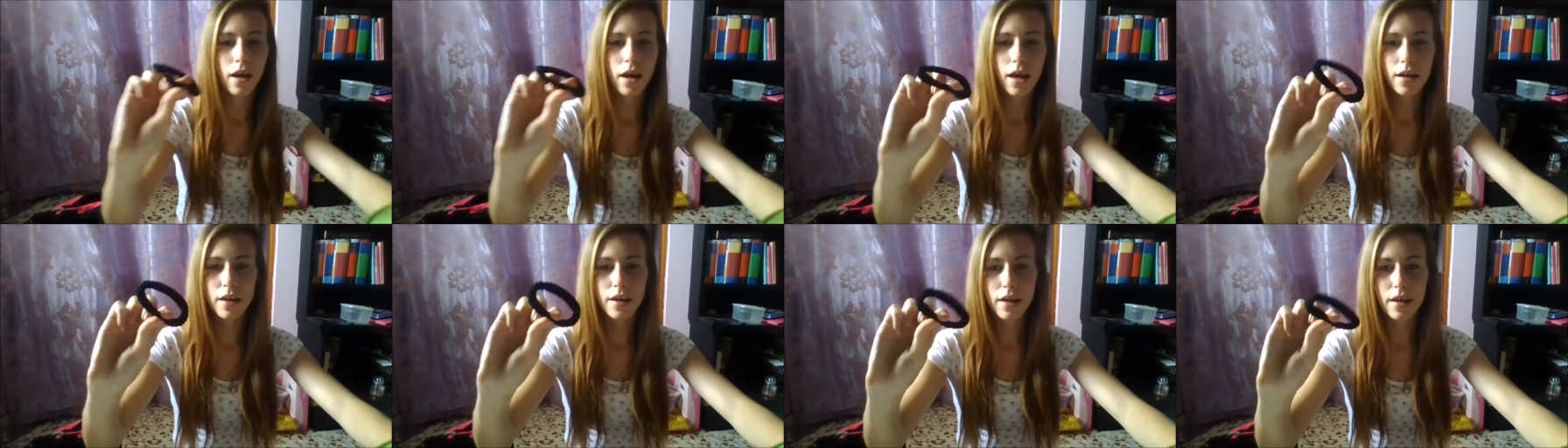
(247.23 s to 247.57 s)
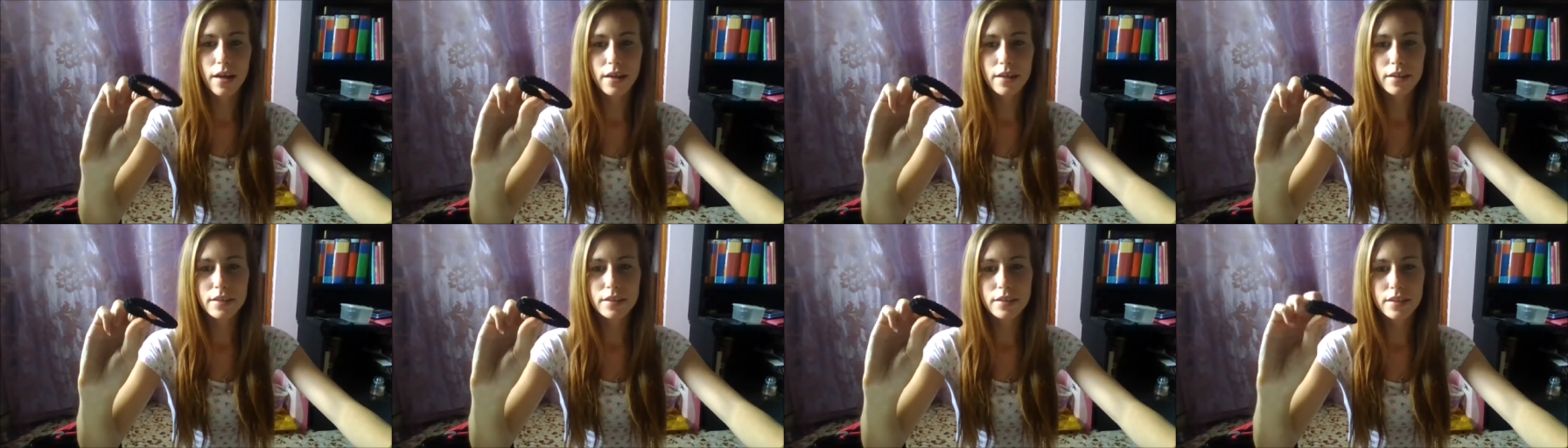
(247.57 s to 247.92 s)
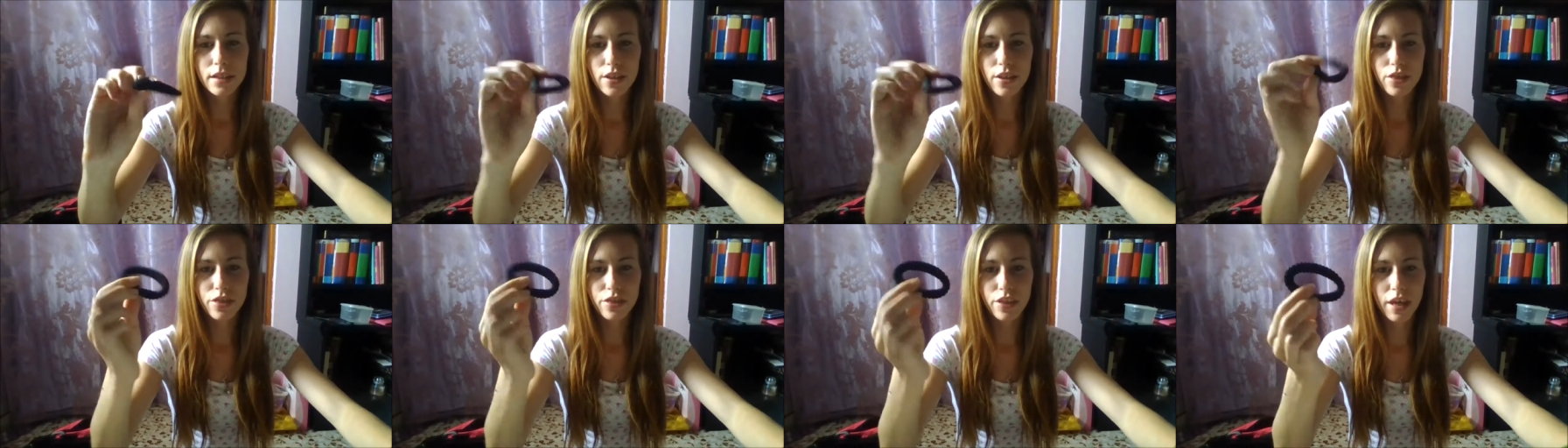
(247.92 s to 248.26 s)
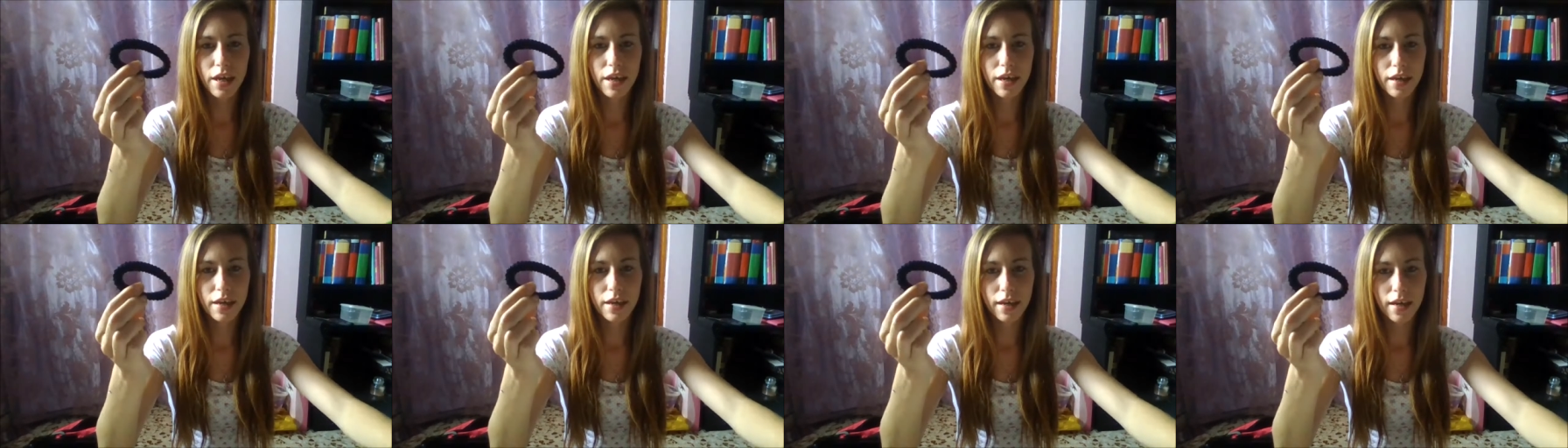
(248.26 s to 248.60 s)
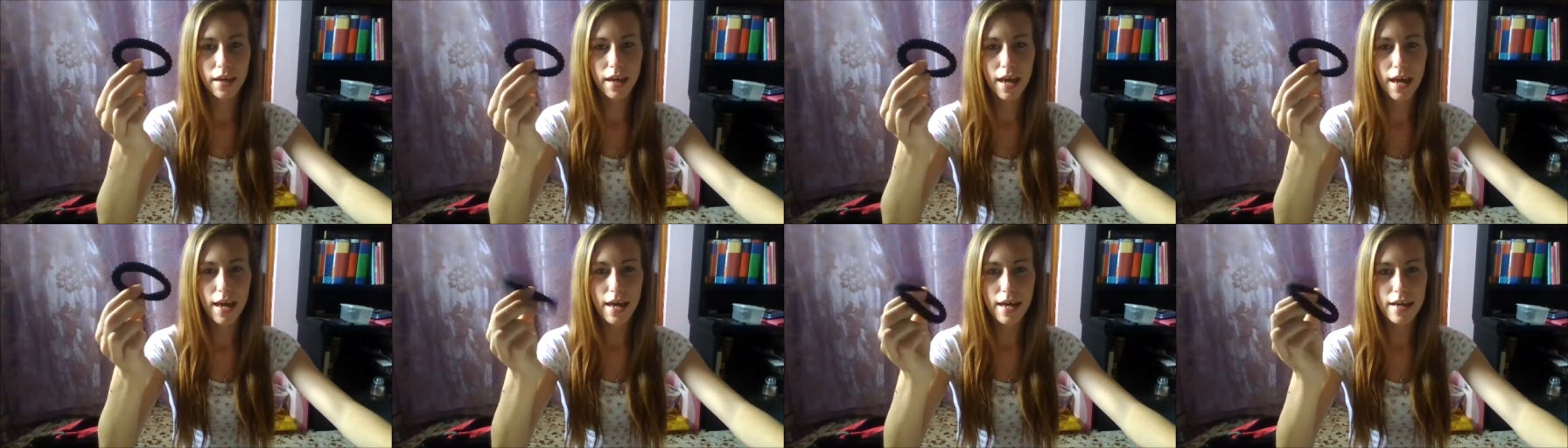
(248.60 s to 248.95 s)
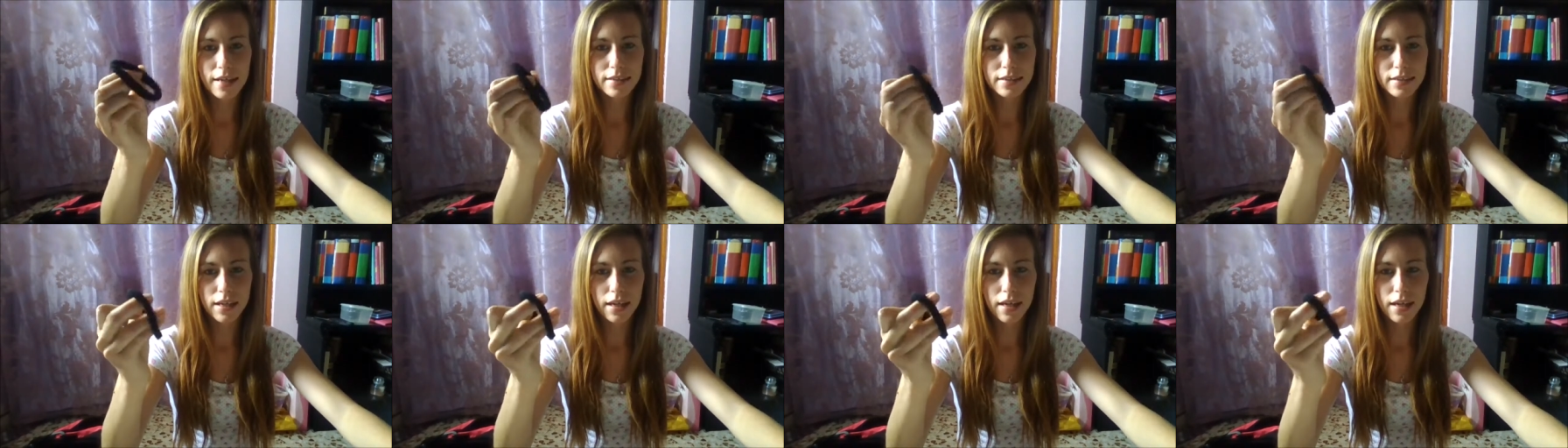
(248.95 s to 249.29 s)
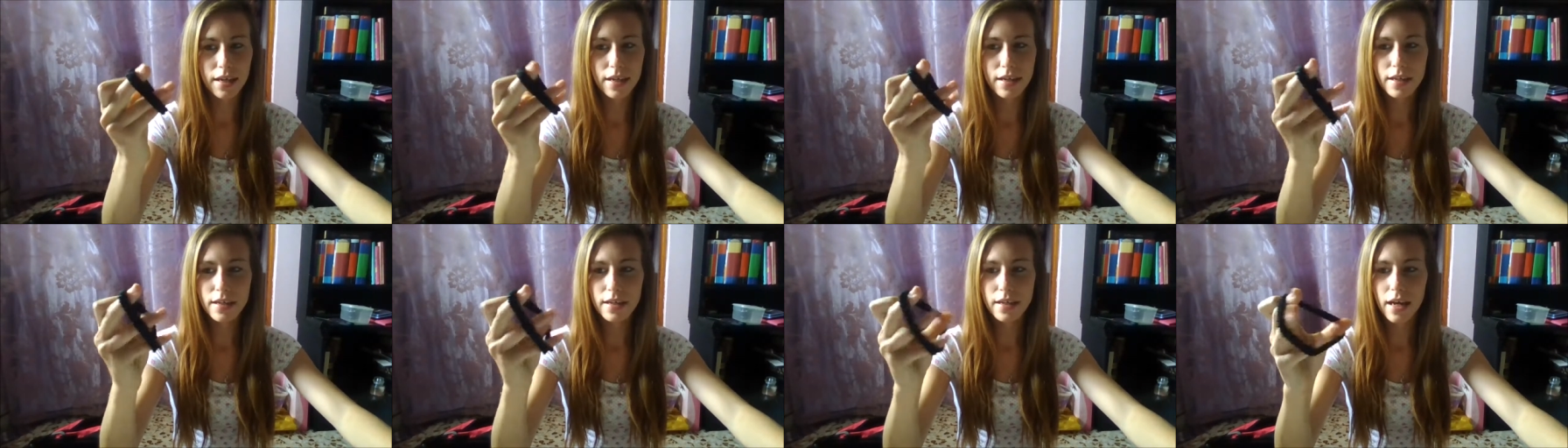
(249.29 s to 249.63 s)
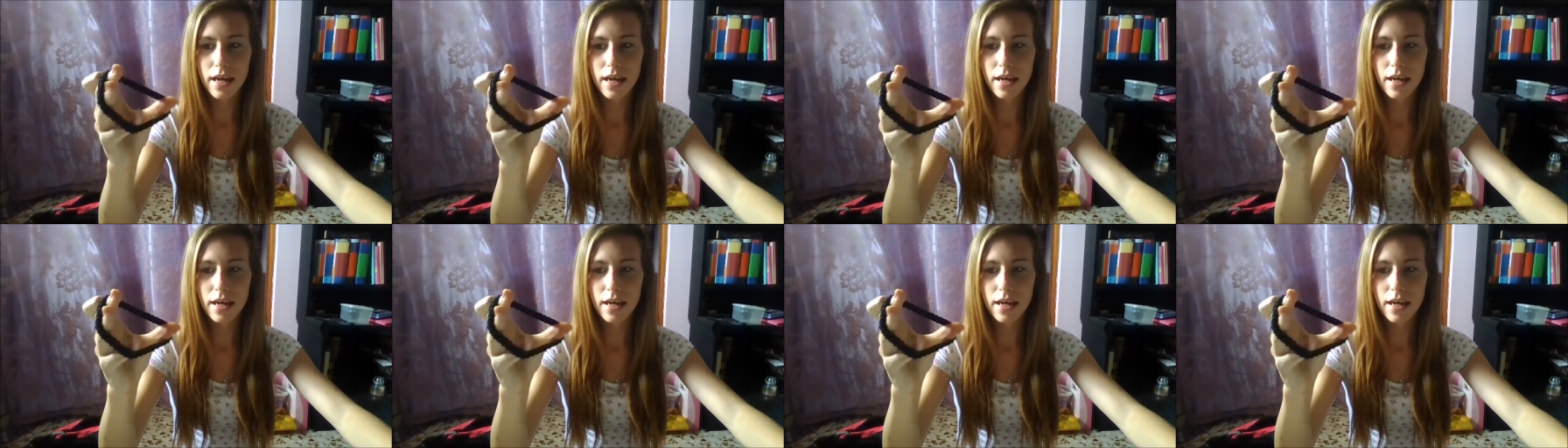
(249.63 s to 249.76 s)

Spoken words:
a nice thick hair tie.